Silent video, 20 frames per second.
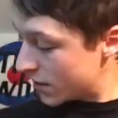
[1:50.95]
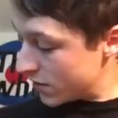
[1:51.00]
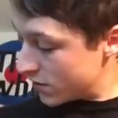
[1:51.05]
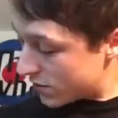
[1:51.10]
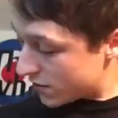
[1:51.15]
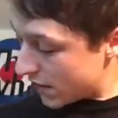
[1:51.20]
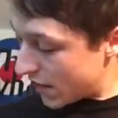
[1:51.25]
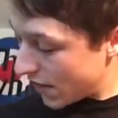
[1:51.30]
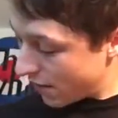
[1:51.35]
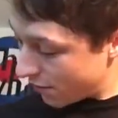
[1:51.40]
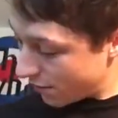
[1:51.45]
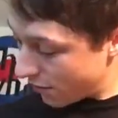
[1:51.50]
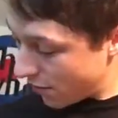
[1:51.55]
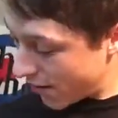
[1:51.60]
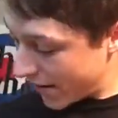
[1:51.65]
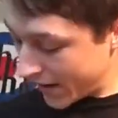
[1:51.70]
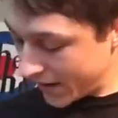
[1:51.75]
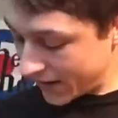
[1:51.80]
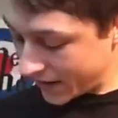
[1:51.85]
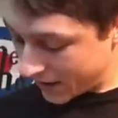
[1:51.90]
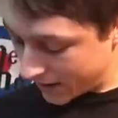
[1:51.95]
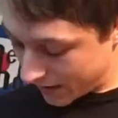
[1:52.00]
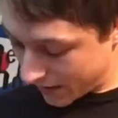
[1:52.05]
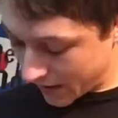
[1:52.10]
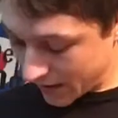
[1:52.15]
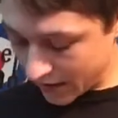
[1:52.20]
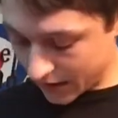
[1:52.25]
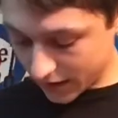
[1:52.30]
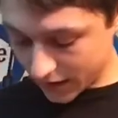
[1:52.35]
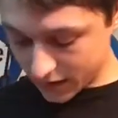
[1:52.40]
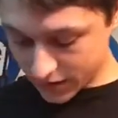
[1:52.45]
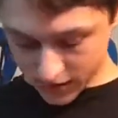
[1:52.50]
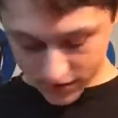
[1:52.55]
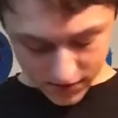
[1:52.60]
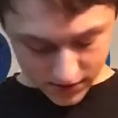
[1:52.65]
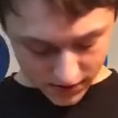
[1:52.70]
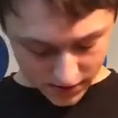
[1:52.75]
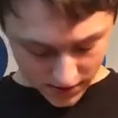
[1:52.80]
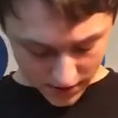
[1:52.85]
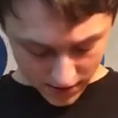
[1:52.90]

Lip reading: So yeah, we've got Alien, Aliens,